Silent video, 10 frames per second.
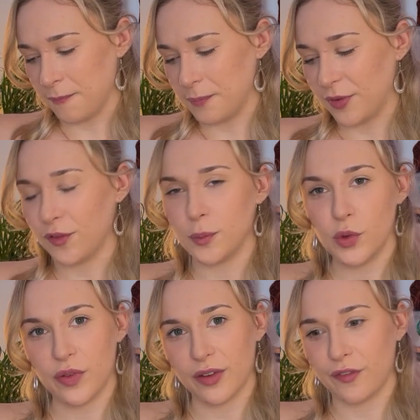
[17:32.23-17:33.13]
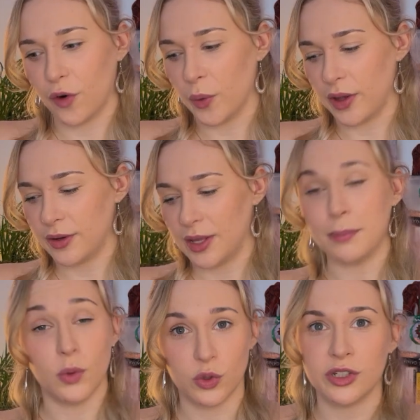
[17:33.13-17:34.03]
before moving forward
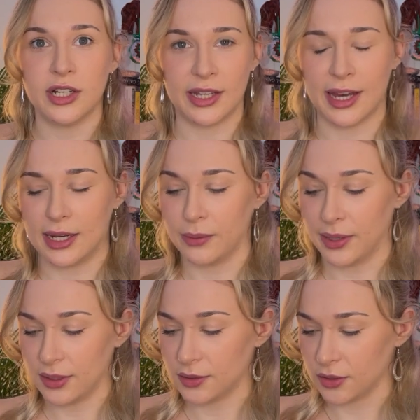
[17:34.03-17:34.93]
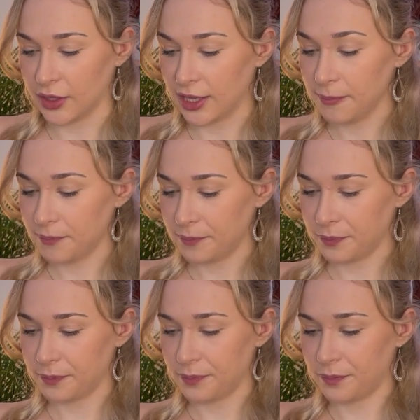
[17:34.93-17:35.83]
emotionally anyways, okay?
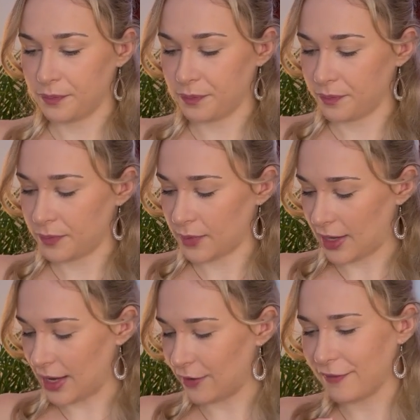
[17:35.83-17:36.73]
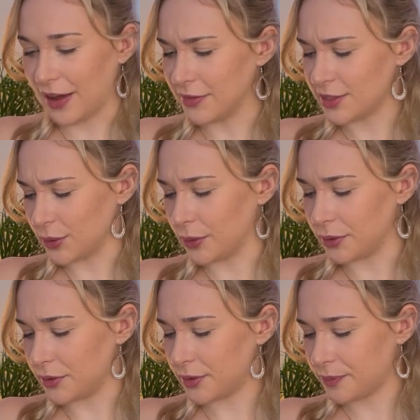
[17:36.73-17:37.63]
And Five of
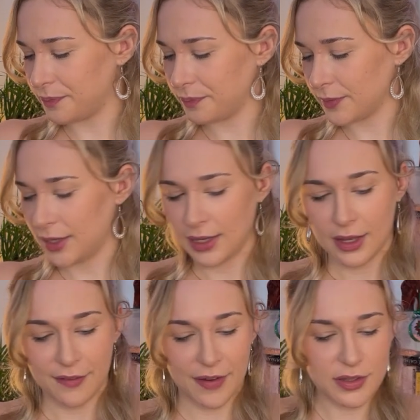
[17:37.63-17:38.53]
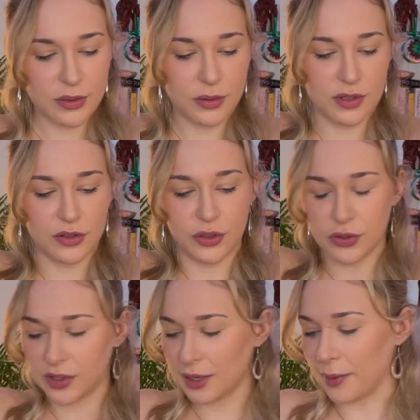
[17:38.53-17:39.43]
Swords. Five of Swords is
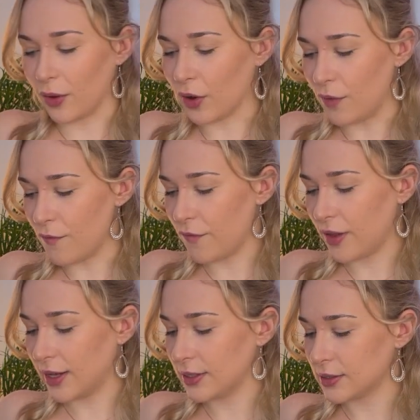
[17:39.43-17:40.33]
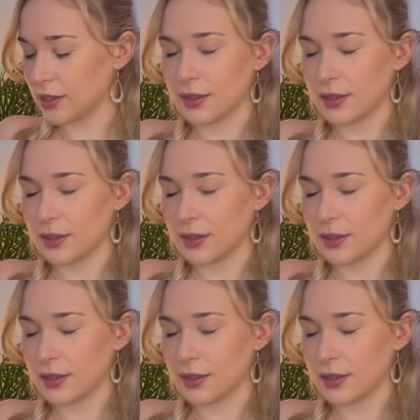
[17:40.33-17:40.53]
usually about conflict